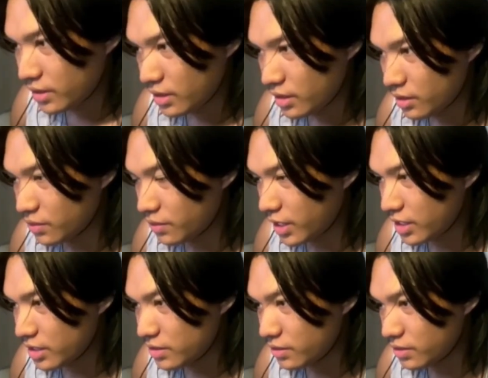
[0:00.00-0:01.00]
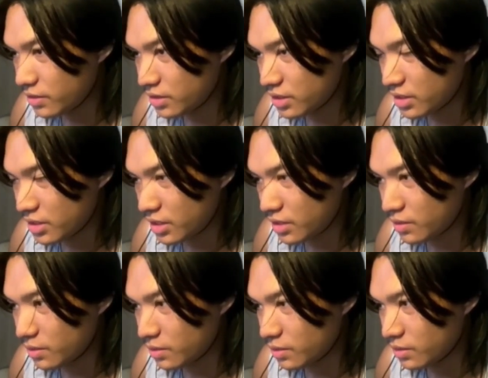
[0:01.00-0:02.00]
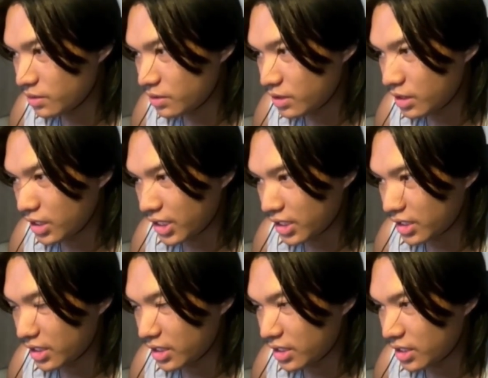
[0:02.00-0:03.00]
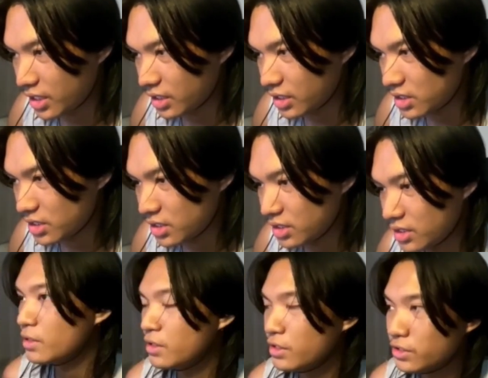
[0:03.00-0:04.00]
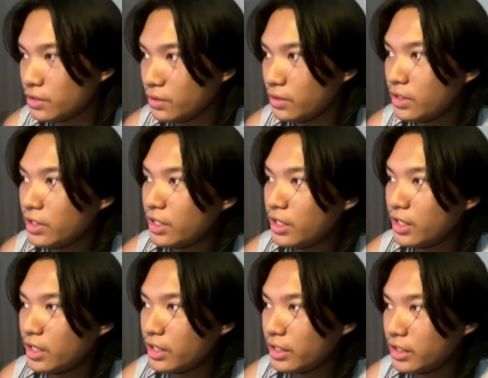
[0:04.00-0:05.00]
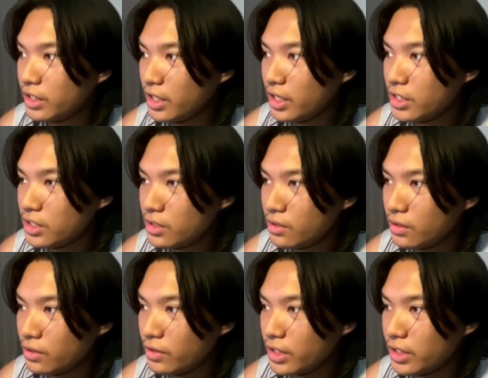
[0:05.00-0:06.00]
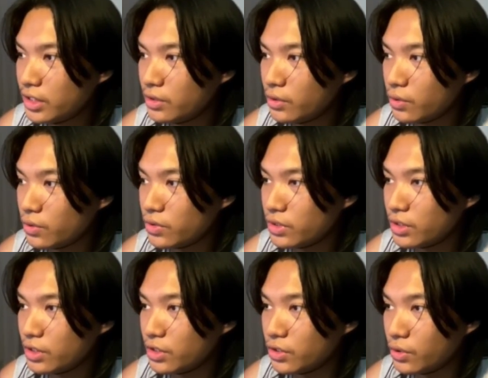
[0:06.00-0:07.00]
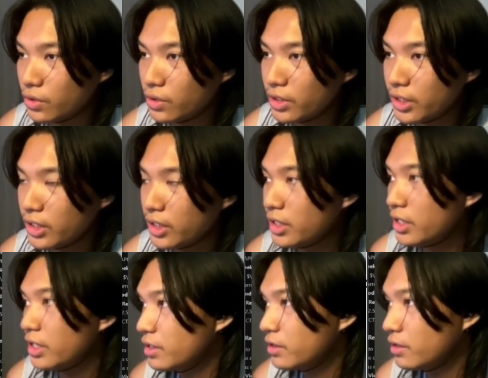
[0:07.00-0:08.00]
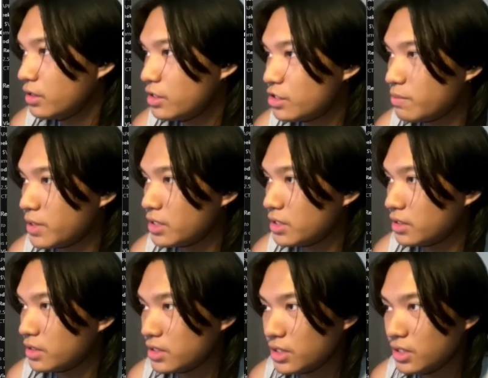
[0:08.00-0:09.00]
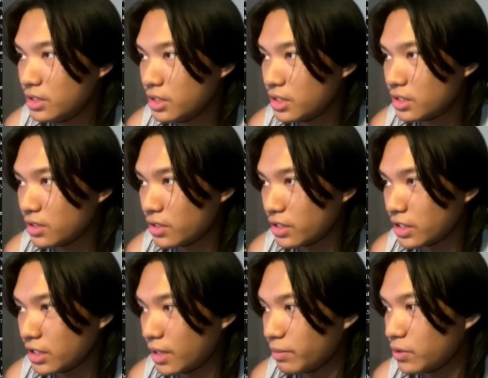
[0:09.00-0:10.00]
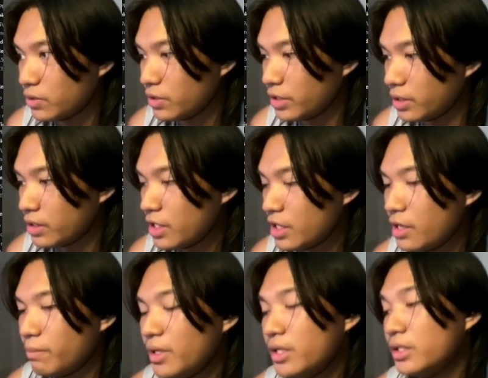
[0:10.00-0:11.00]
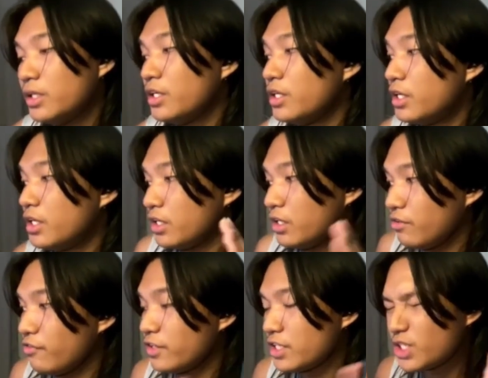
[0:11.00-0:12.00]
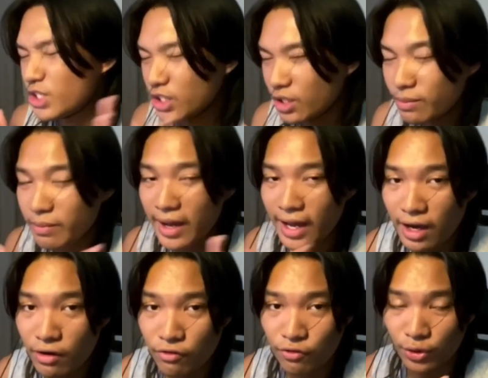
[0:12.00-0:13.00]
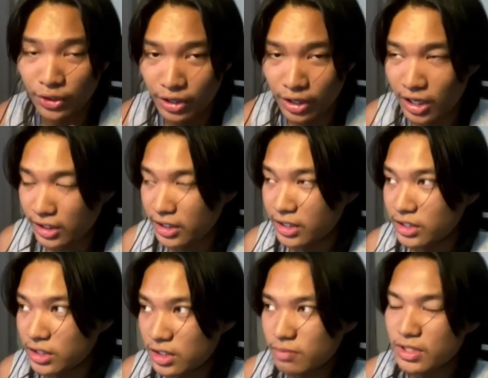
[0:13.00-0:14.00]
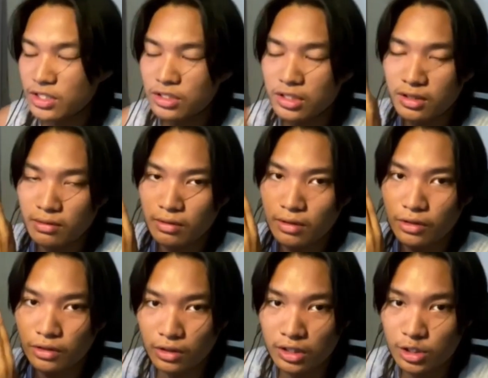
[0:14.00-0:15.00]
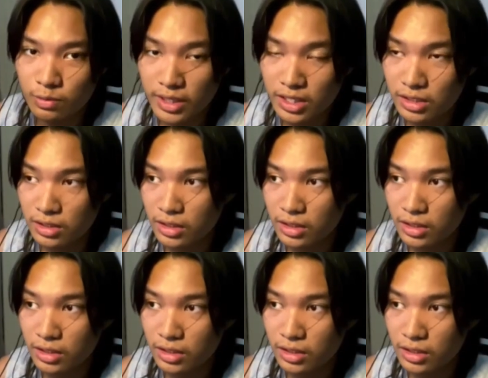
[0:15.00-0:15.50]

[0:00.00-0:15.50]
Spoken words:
UI, so you just need to click it again like this. So the agent already knows your knowledge base. See, it's on the temp tutorial. But if it somehow forgot, just mentioning knowledge base